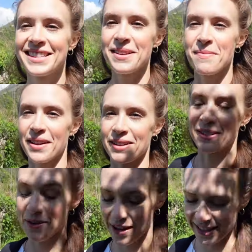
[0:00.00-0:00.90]
some other
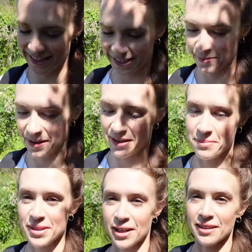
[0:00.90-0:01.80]
tourists because one of
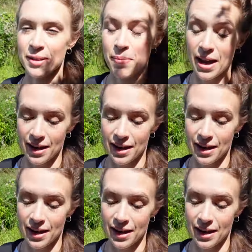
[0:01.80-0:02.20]
them started to pet